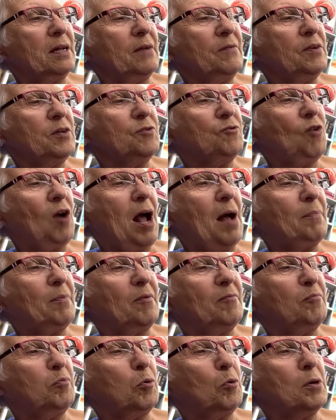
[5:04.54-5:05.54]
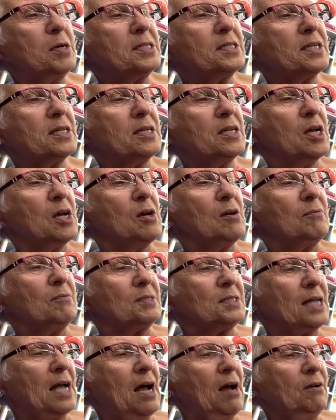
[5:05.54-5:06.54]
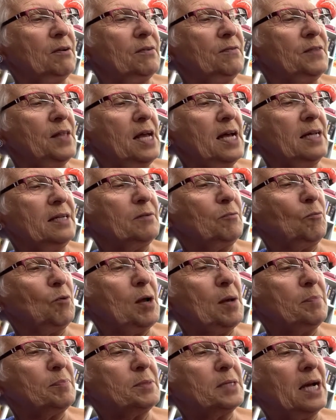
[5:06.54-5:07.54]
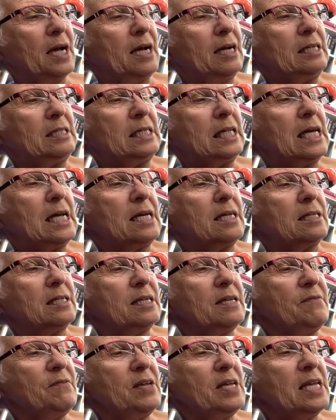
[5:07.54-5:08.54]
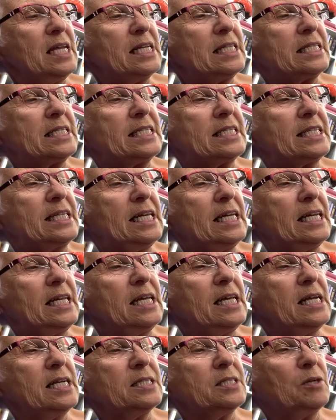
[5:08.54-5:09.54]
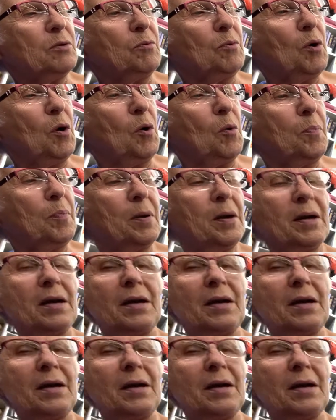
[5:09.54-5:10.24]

every drop of poison was out of that reptile, leaving it skinny as a rope